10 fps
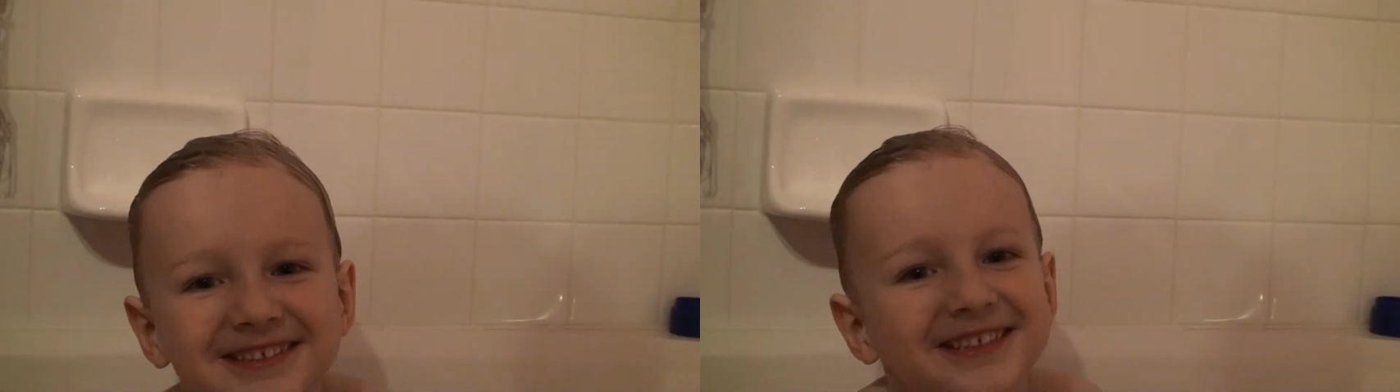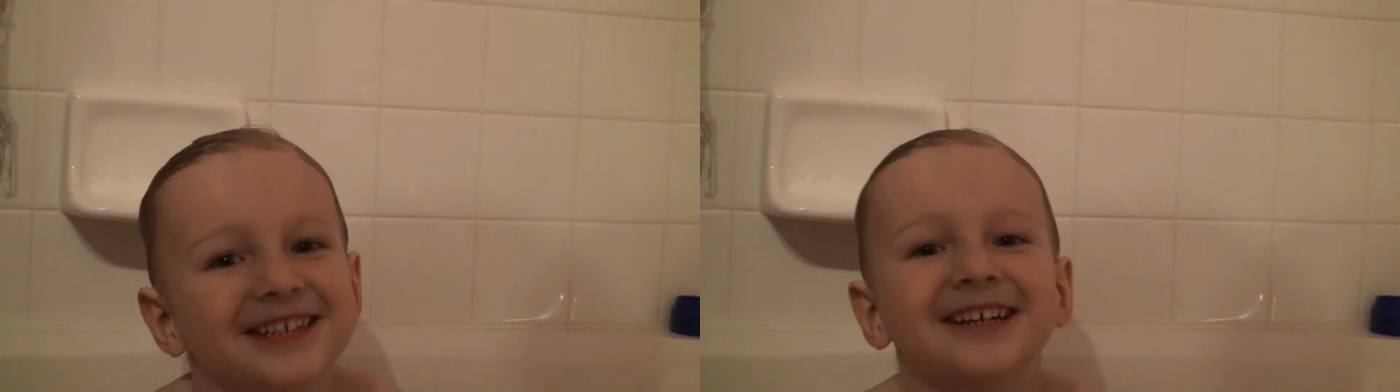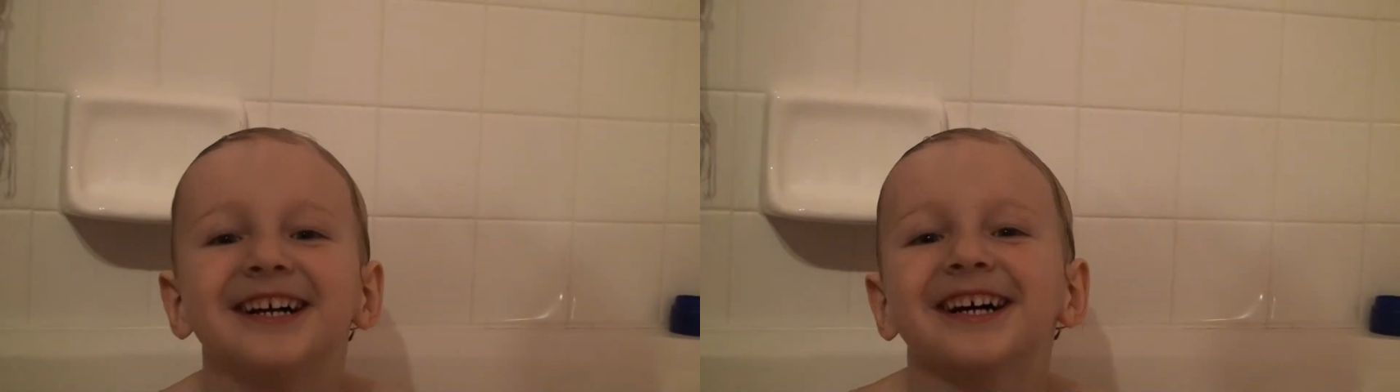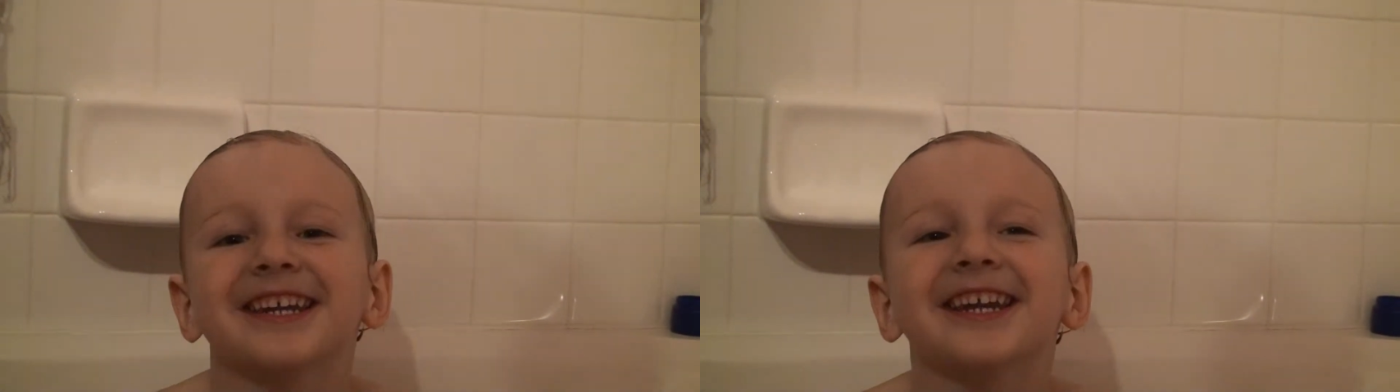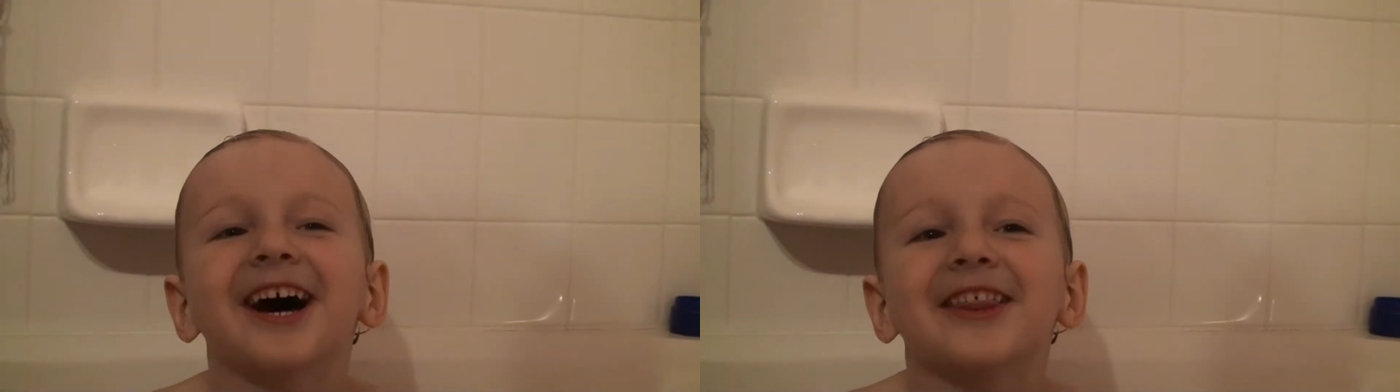
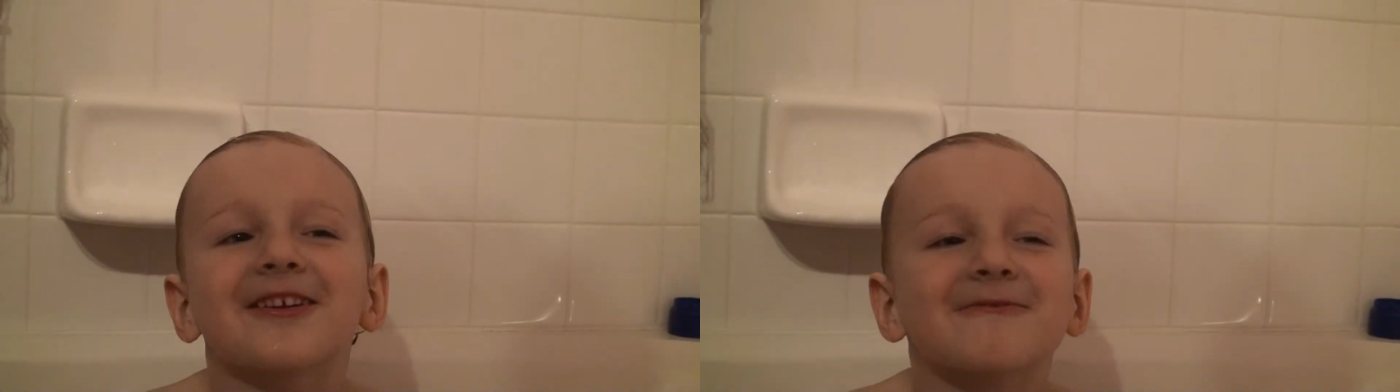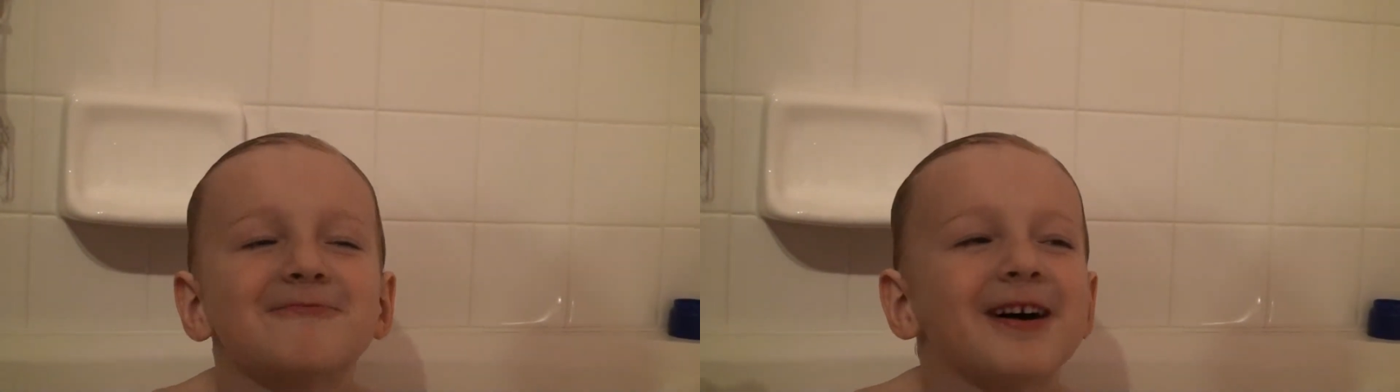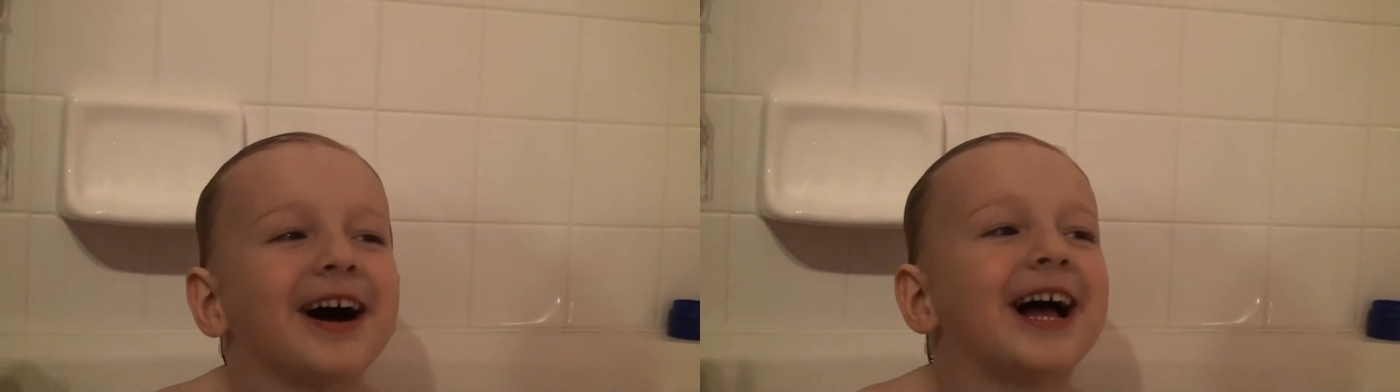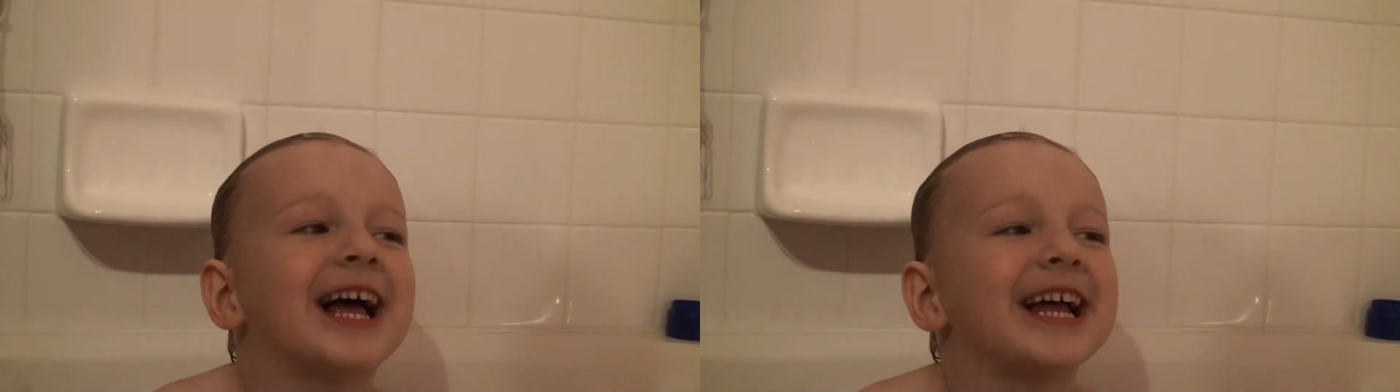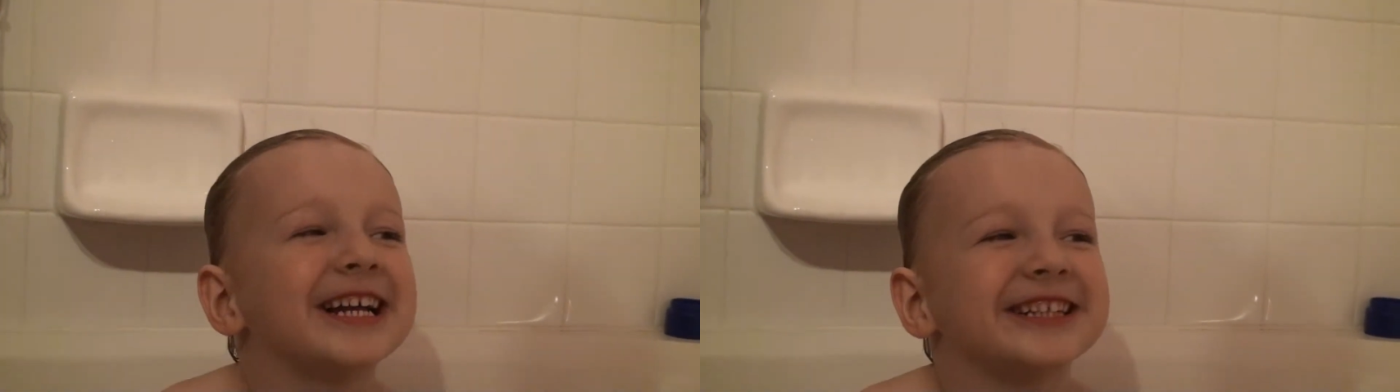Another
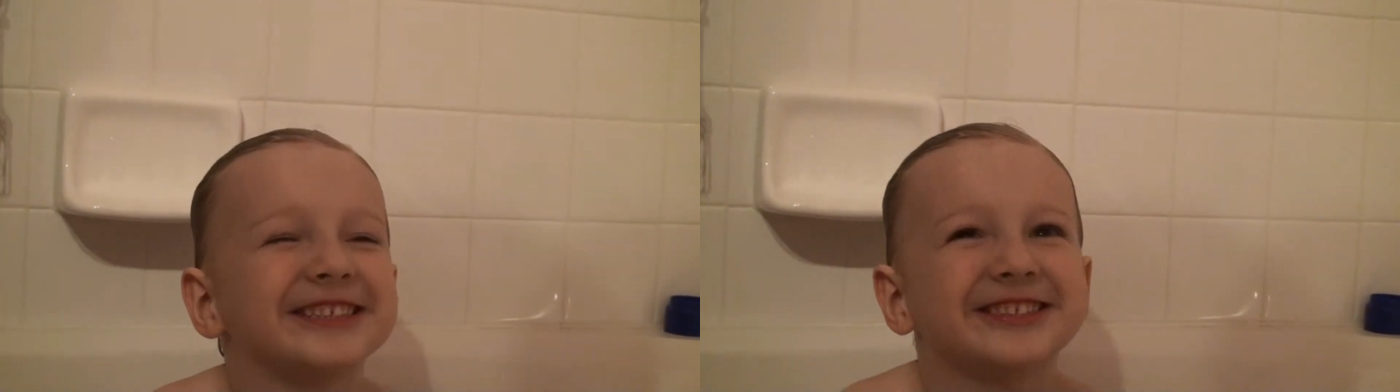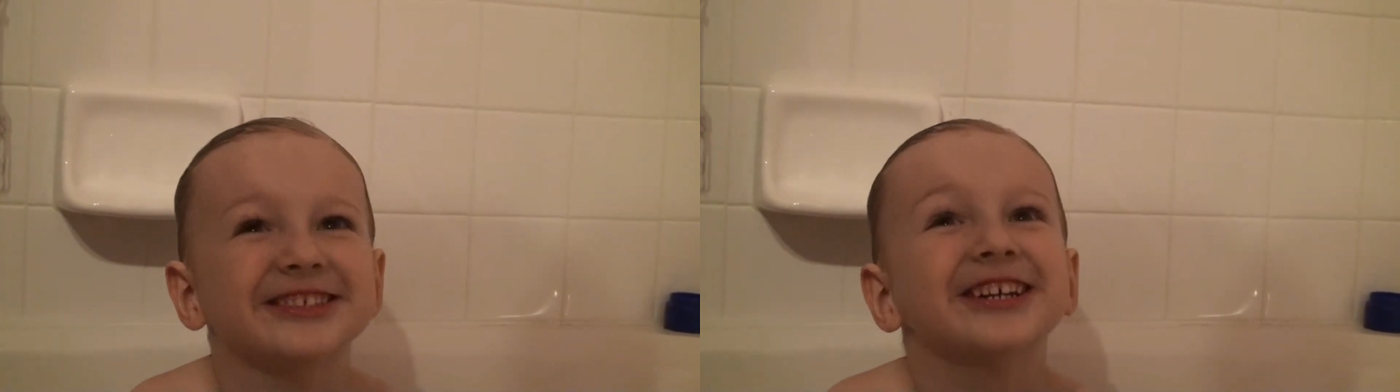punch.